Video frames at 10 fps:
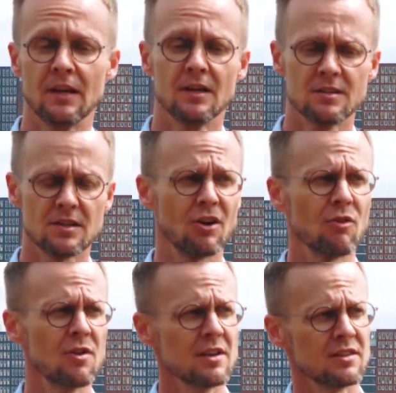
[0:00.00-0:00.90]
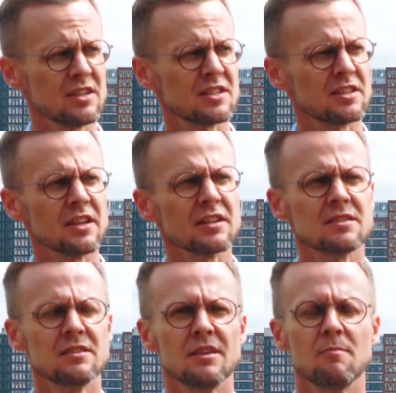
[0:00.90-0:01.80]
So these
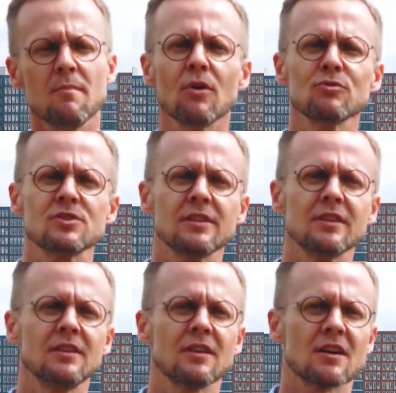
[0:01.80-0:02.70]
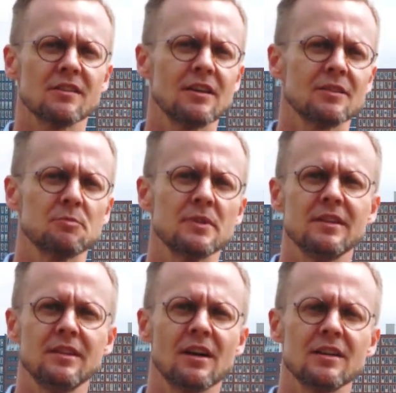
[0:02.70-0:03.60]
things mostly are not with
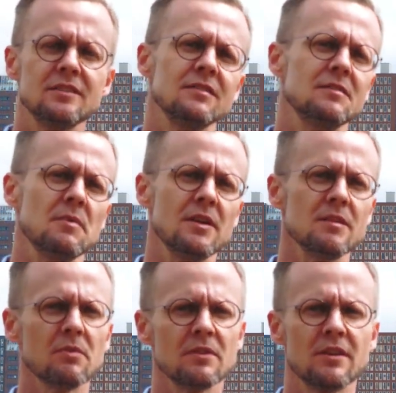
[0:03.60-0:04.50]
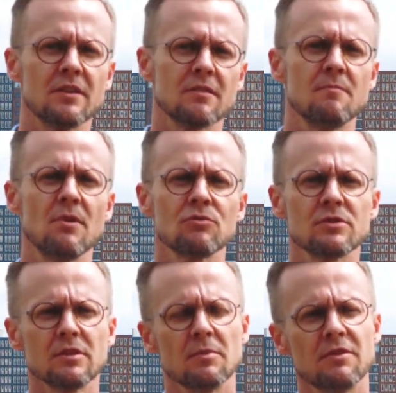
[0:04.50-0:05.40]
the IT domain, but they are
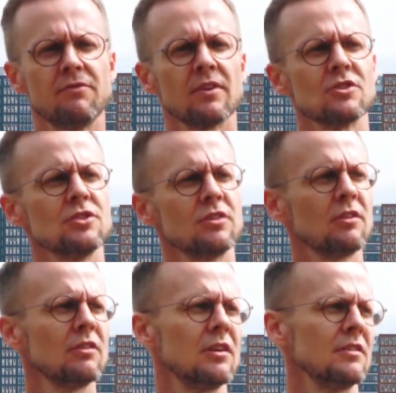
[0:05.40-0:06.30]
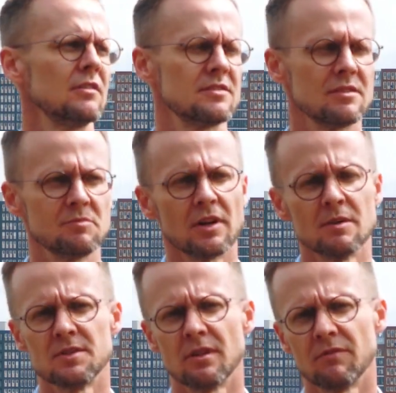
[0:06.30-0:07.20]
mostly with functional and
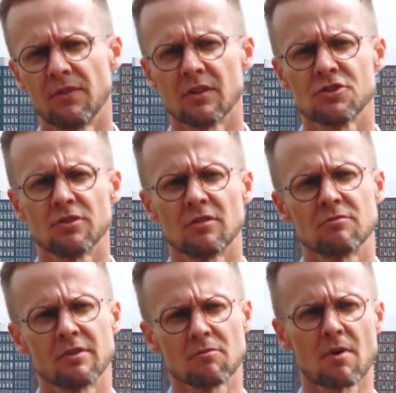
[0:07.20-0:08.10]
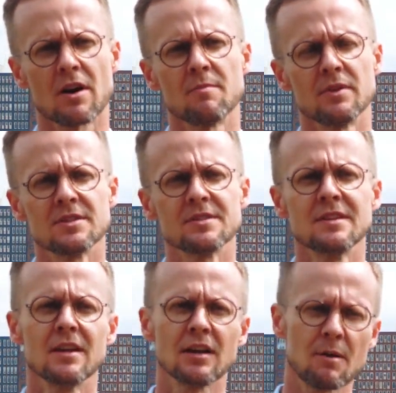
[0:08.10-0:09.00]
sometimes non-functional requirements
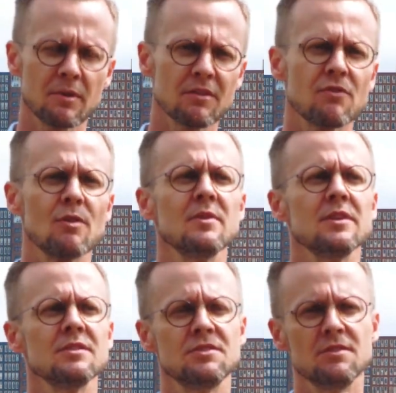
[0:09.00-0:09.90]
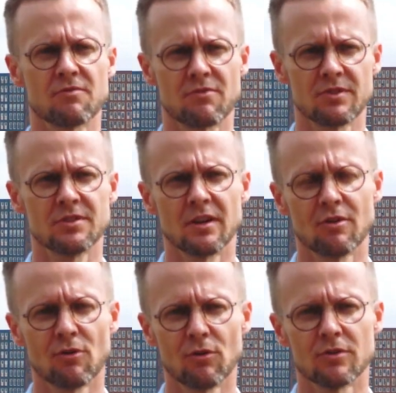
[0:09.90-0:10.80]
coming from different
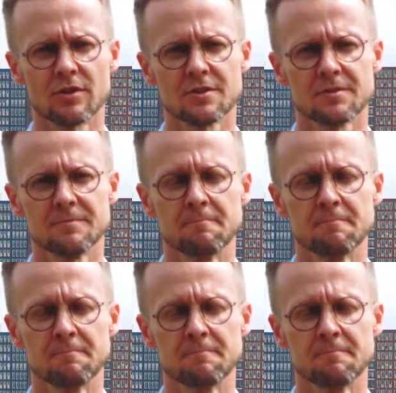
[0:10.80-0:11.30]
stakeholders.